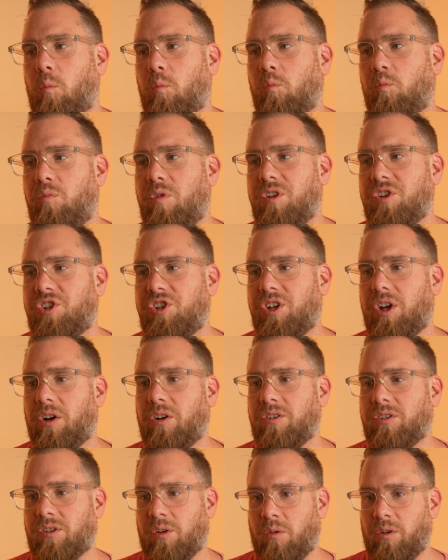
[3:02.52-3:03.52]
this year
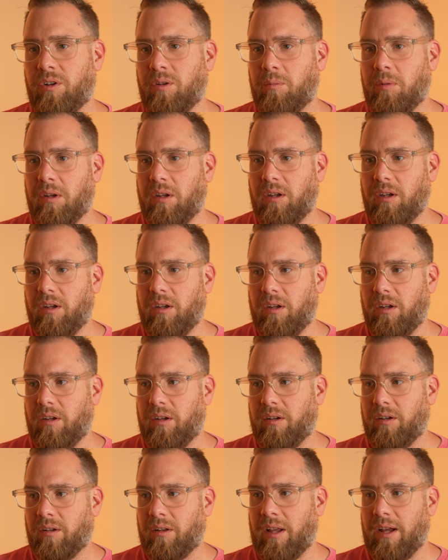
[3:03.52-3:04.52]
is going to
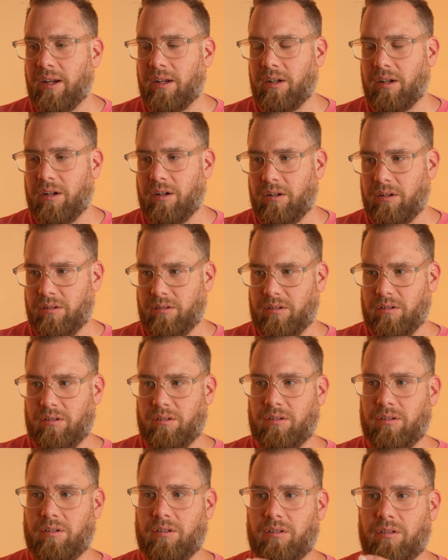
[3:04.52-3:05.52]
be like
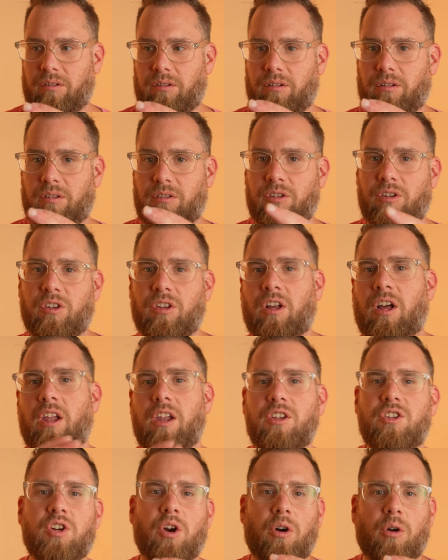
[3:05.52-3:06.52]
going
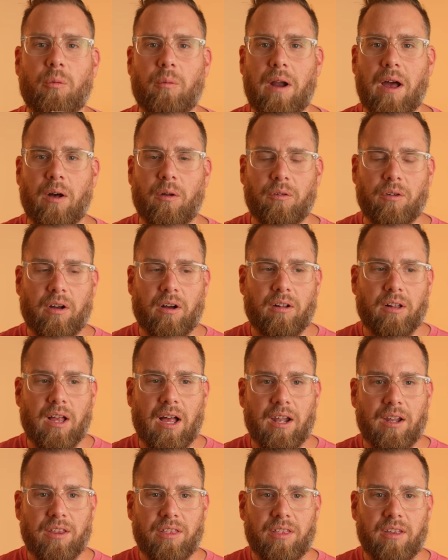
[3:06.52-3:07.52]
to turn around a
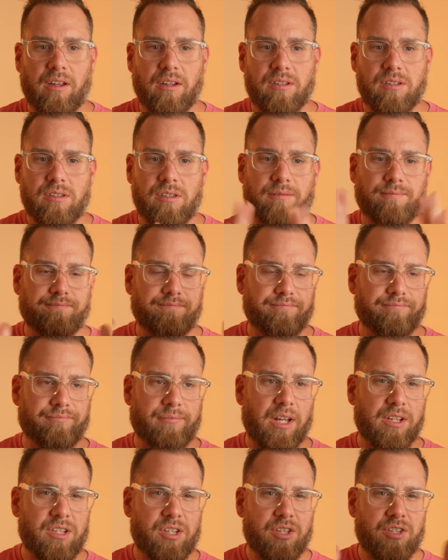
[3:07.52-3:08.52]
lot of things.
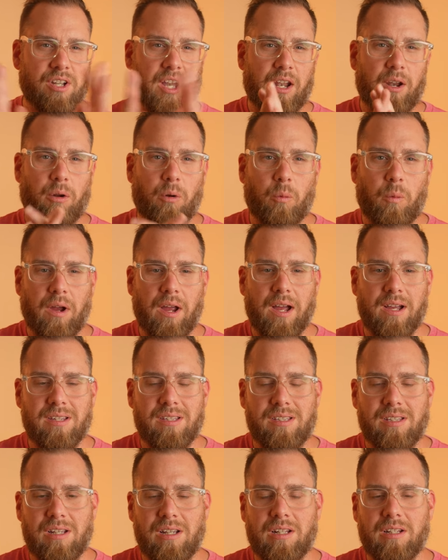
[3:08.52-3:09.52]
That's just kind of the way I
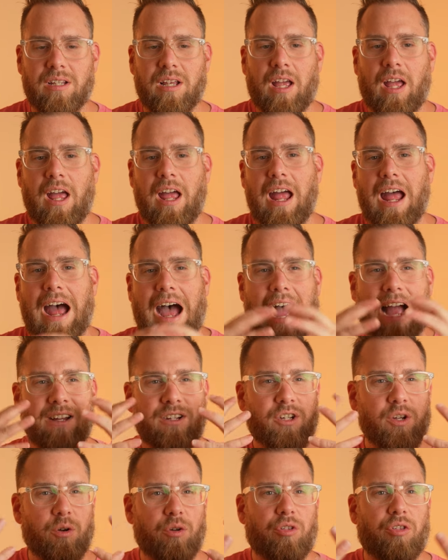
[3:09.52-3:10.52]
see it. I
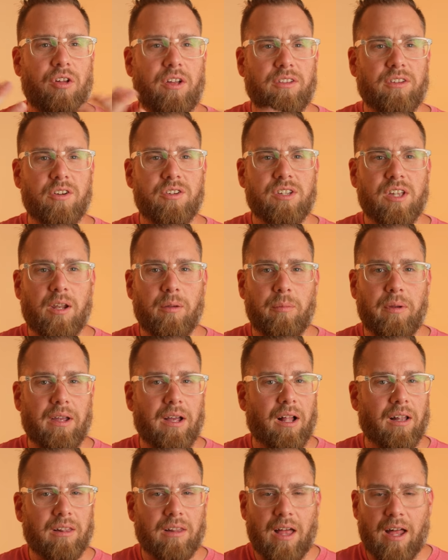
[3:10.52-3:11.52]
do think there's going to be
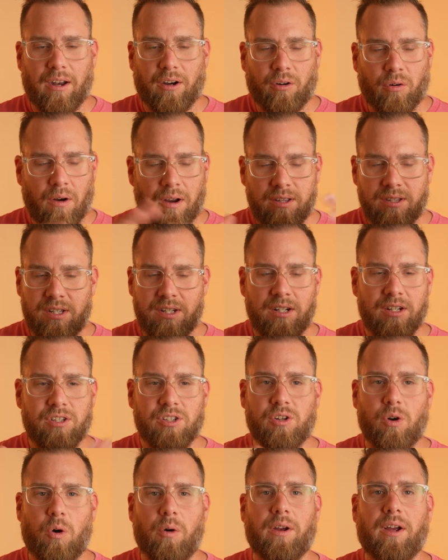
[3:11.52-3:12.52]
a lot of craziness
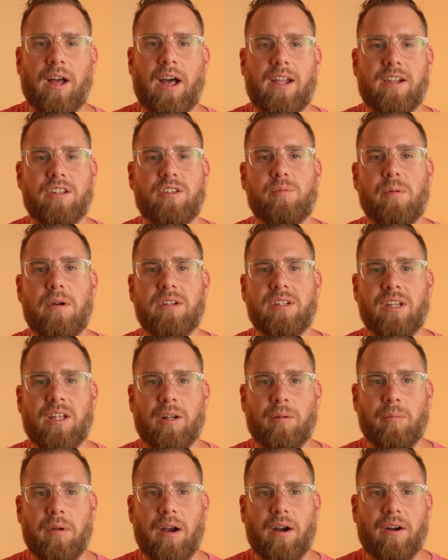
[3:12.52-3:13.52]
going on, especially in
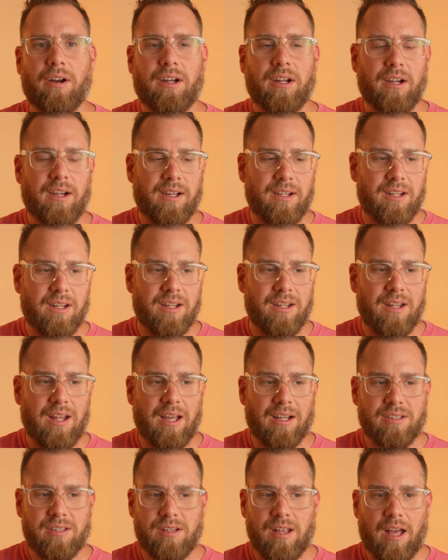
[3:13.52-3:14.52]
America in the
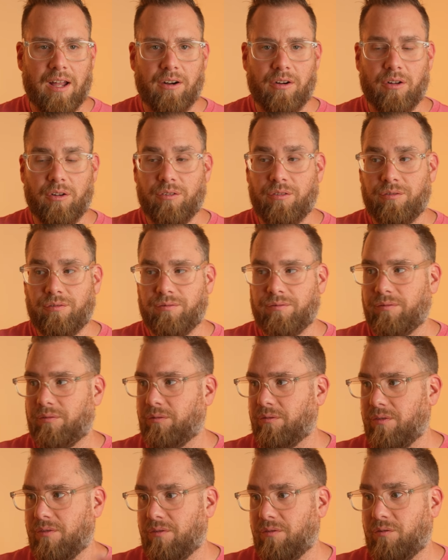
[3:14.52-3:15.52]
next, I don't know,
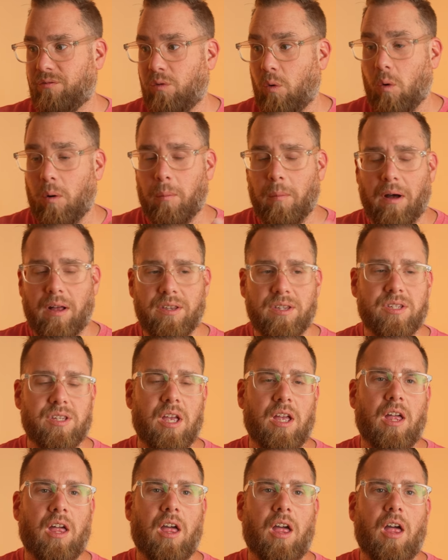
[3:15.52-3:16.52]
four months.
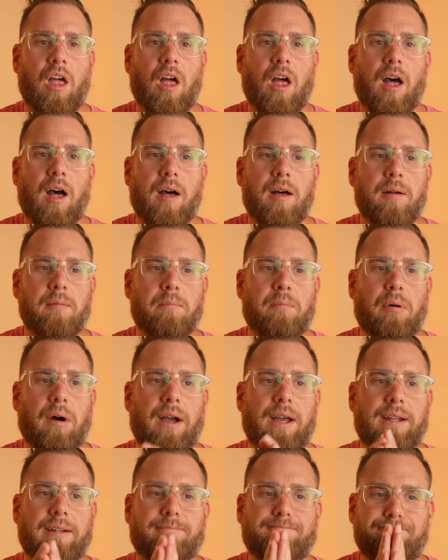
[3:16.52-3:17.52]

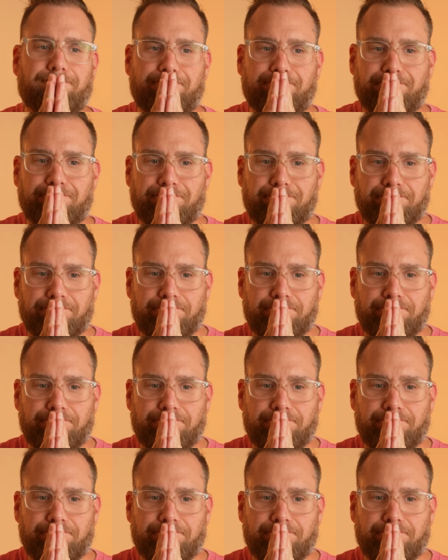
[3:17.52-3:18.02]
But